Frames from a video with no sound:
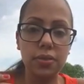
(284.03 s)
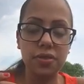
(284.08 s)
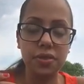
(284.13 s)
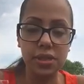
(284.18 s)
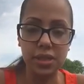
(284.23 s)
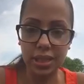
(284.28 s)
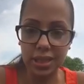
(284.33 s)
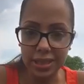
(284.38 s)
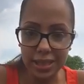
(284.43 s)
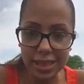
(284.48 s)

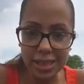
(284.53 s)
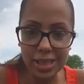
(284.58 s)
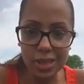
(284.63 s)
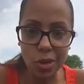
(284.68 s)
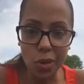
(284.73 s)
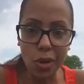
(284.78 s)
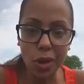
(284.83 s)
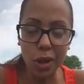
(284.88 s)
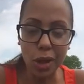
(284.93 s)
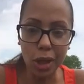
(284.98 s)
facilities
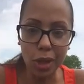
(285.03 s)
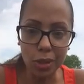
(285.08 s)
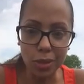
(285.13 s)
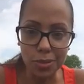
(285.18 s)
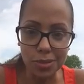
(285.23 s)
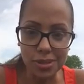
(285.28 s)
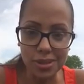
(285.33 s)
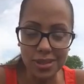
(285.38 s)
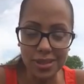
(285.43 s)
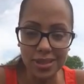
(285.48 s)
don't
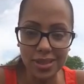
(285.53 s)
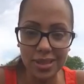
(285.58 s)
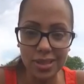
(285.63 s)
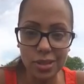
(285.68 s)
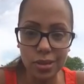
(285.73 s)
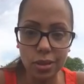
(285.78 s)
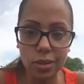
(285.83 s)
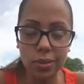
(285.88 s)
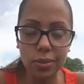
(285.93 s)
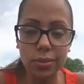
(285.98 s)
close.
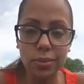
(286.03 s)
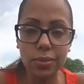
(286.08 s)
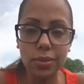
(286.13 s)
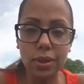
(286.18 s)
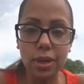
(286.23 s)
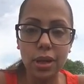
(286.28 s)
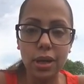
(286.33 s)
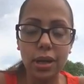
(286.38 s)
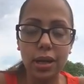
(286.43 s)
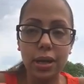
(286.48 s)
So
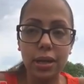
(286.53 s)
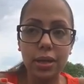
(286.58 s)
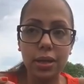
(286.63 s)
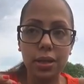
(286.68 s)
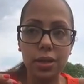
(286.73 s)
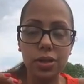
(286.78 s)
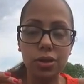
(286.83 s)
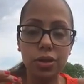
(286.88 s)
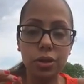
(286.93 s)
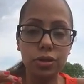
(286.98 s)

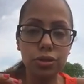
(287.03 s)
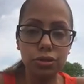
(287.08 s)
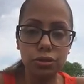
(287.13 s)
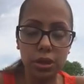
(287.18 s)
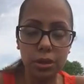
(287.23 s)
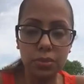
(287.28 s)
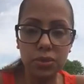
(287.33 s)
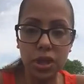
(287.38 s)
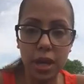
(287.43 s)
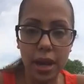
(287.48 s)
your
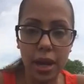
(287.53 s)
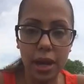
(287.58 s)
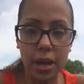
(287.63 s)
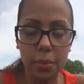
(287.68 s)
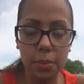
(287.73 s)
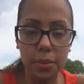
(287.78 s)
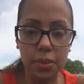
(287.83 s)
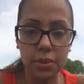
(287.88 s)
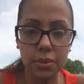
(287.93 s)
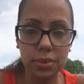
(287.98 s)
dream
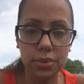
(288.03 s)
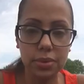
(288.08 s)
job